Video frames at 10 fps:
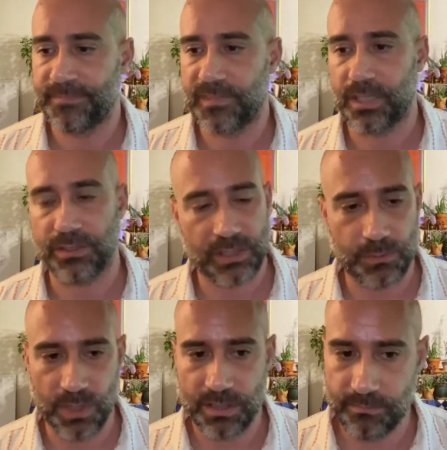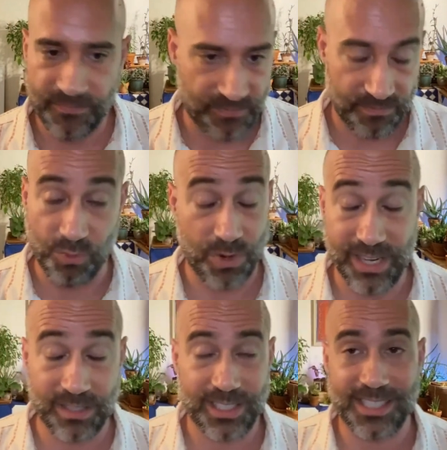So just one
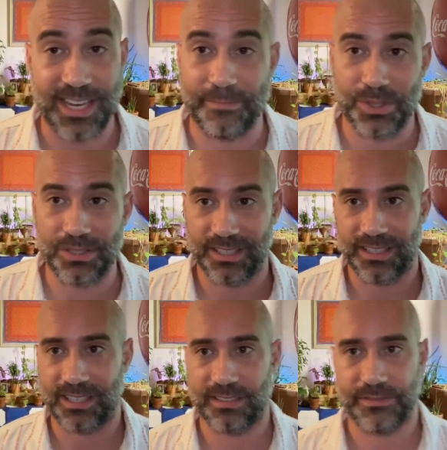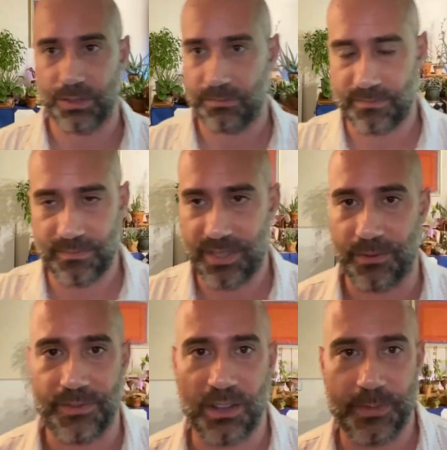real example, and if you
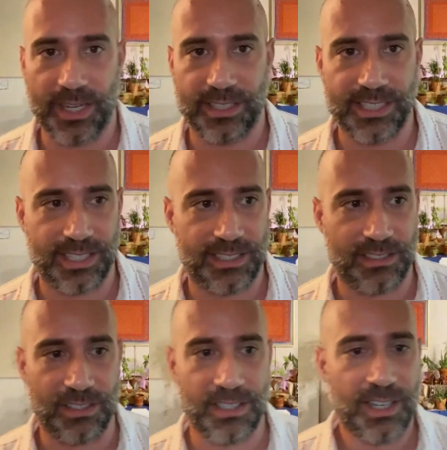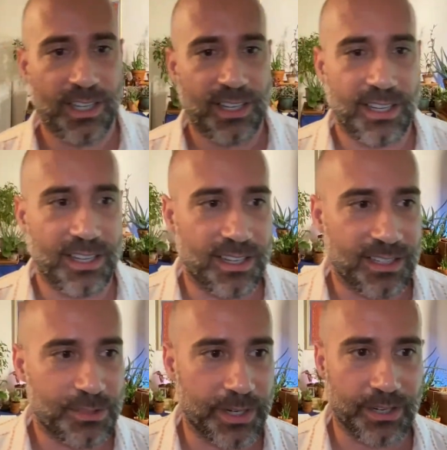follow me on LinkedIn or
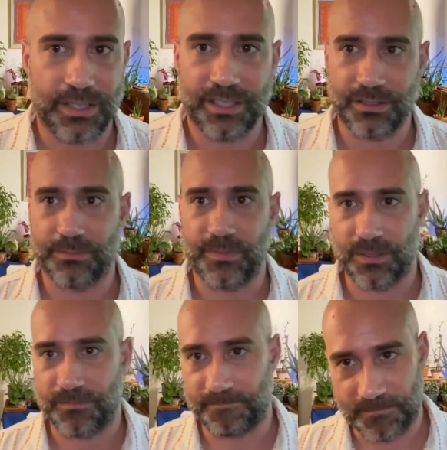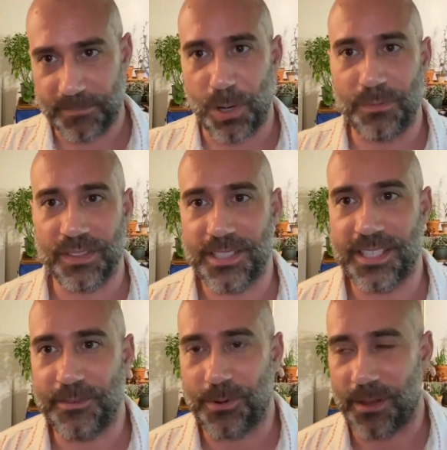Twitter, you'll hopefully
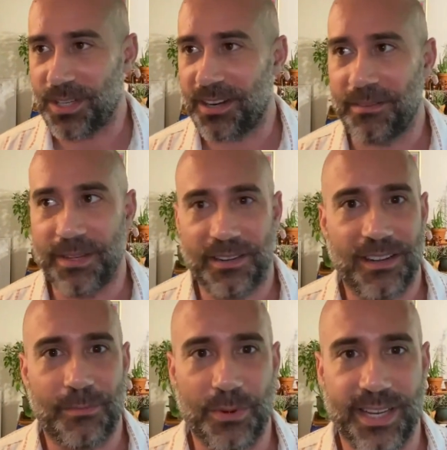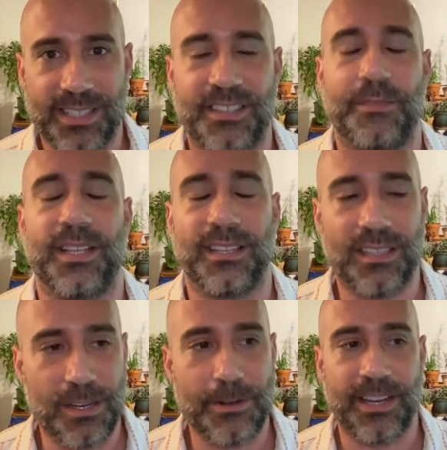see what I'm talking about in a couple weeks, and you can be like,
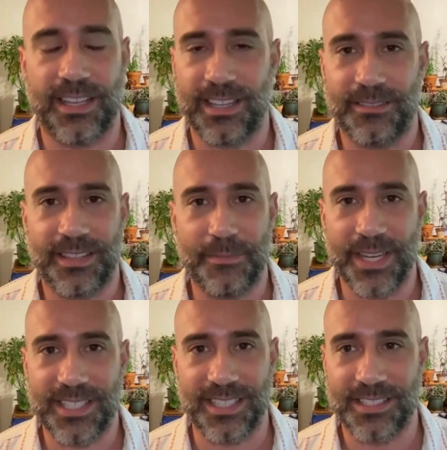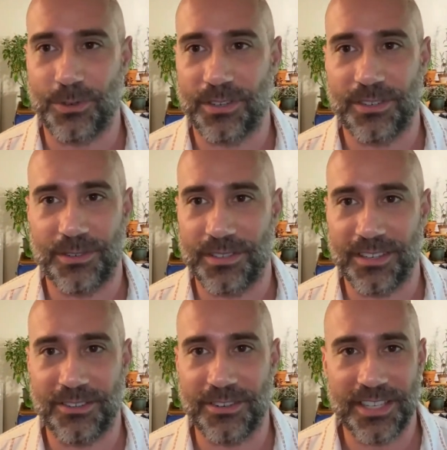oh, okay, that makes sense,
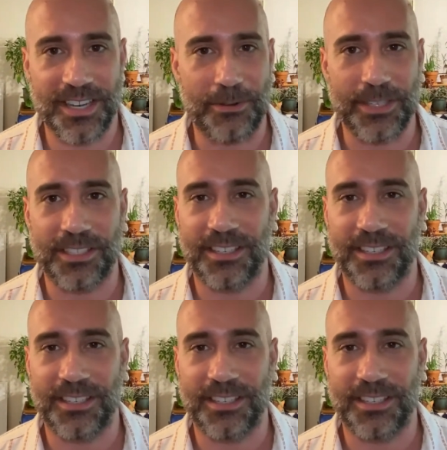or see how it